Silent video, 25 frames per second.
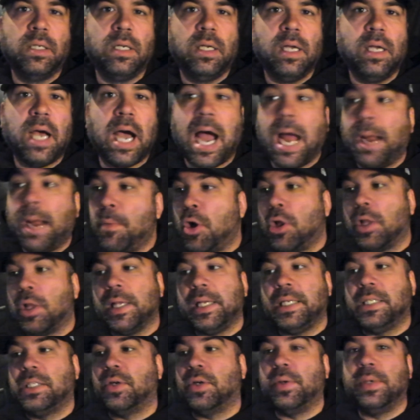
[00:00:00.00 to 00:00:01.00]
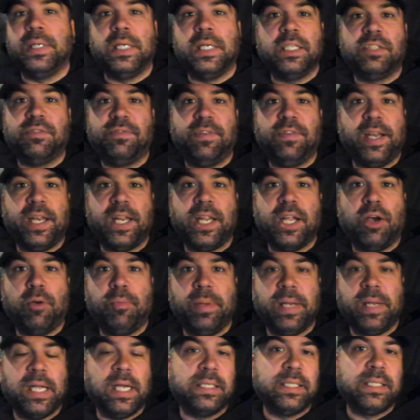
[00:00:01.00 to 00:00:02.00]
I'm only doing this video
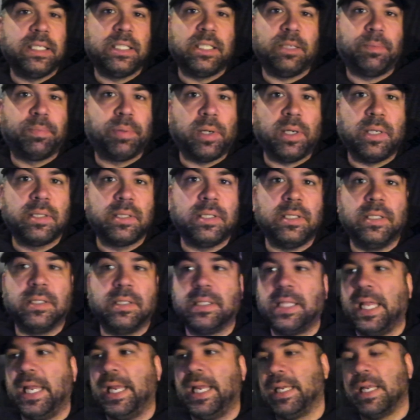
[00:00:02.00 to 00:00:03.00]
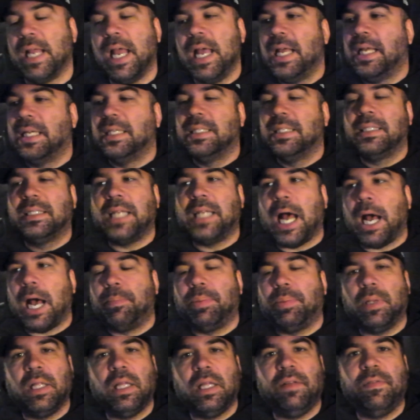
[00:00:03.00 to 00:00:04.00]
because it's a personal thing. Stop
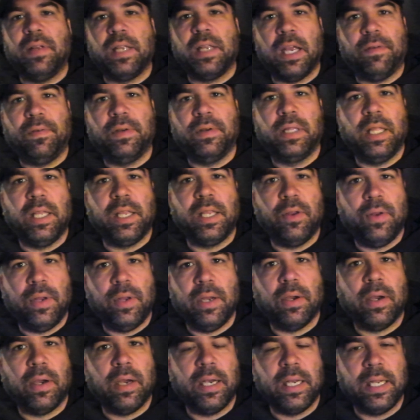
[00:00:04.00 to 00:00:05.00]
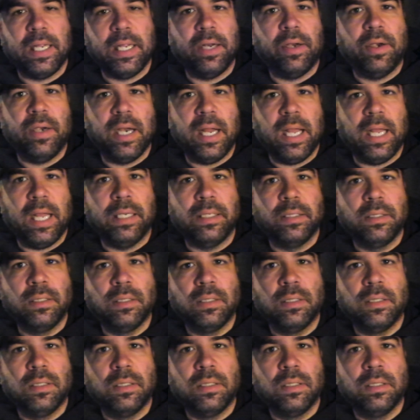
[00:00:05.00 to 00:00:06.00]
believing everything you hear on the internet.
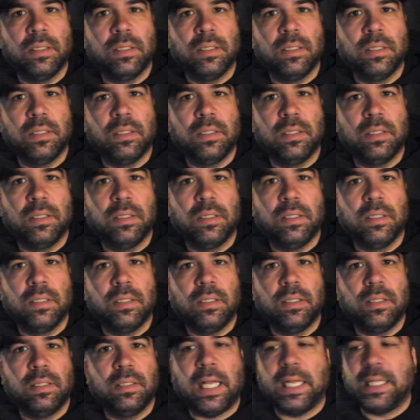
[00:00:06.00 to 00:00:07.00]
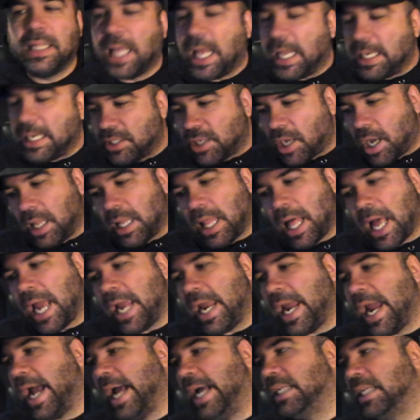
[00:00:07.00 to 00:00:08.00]
That's all I
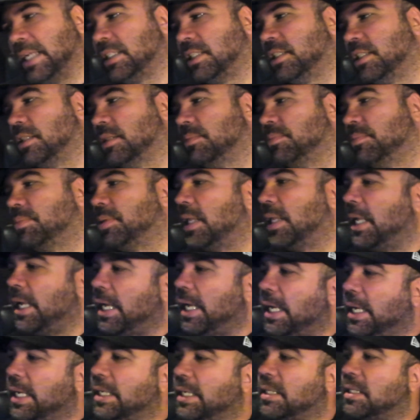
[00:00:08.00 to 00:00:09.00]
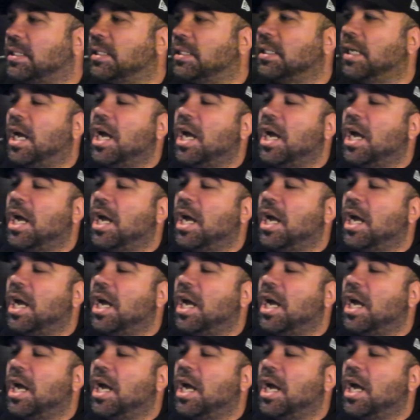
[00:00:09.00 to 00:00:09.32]
ask. Please.